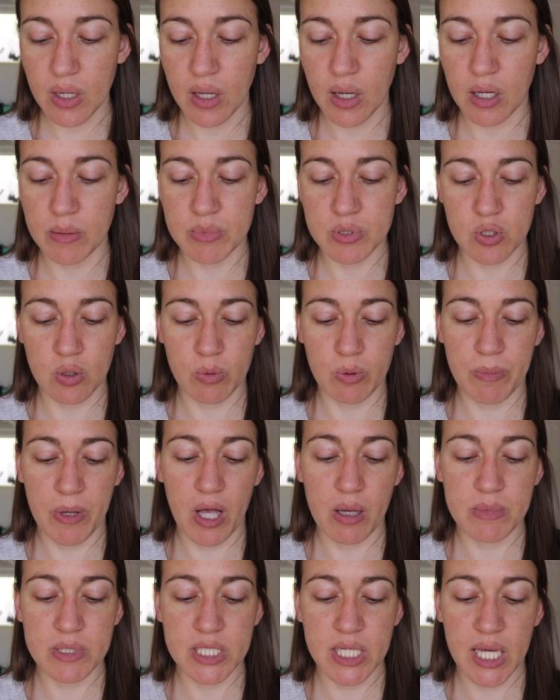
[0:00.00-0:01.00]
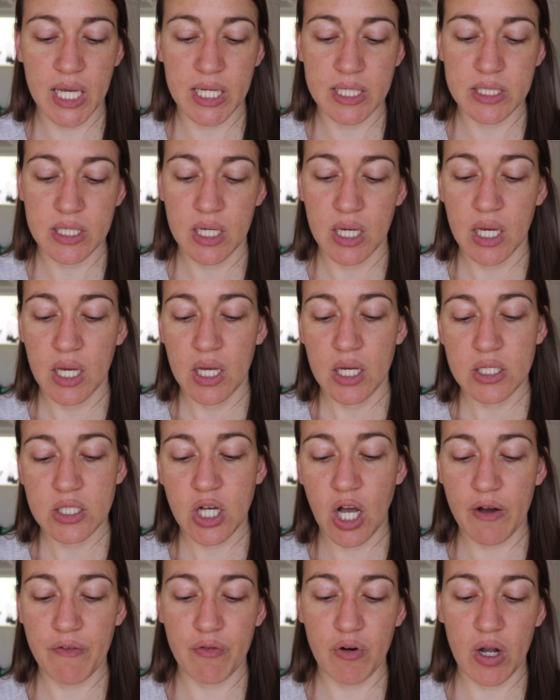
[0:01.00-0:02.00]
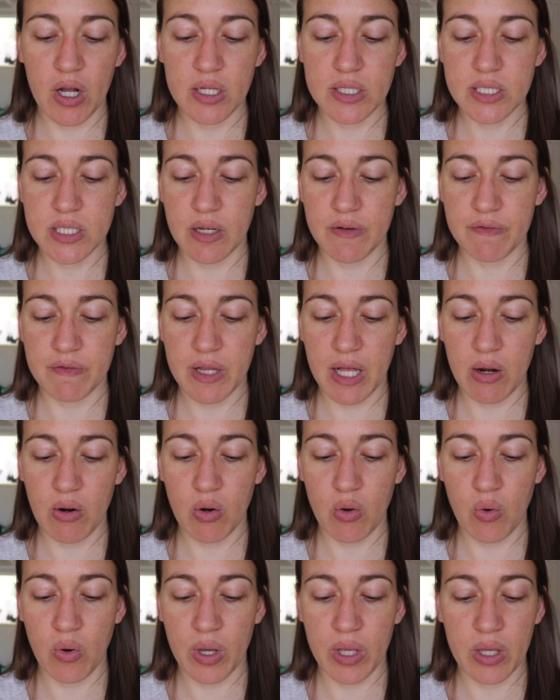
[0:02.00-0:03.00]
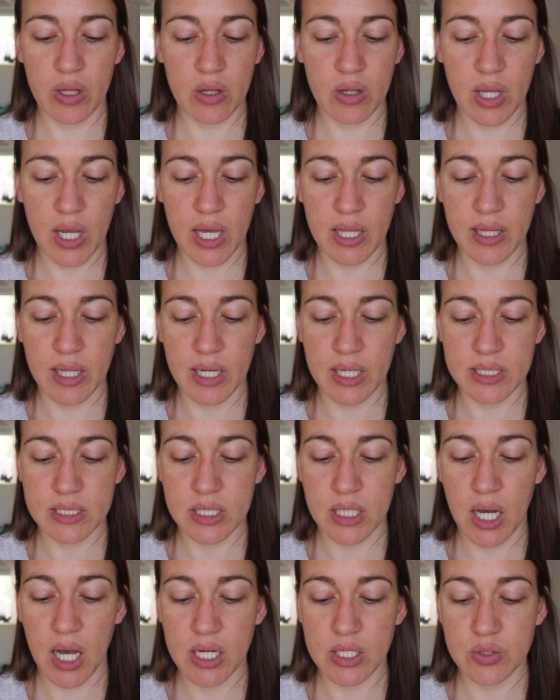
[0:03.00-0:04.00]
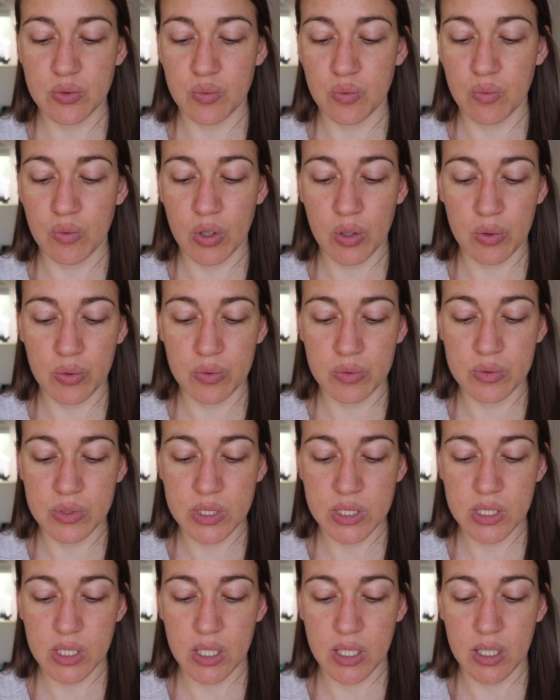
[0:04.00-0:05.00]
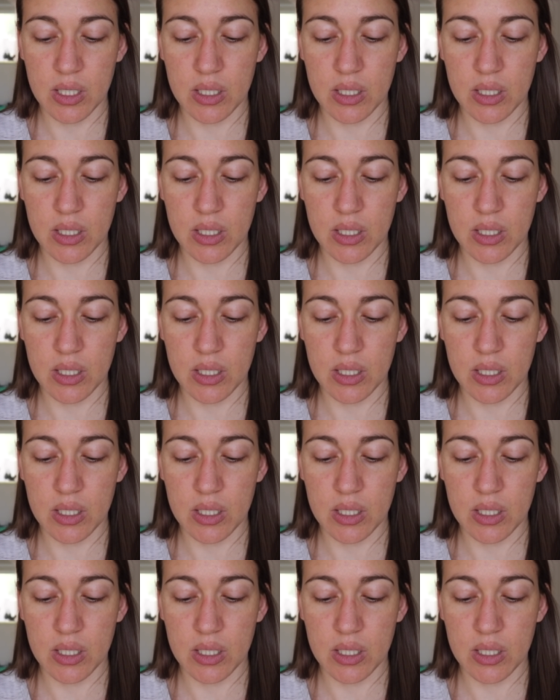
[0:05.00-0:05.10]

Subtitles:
sorbitol palmitate, tocopherol, sunflower oil, and then it's got rose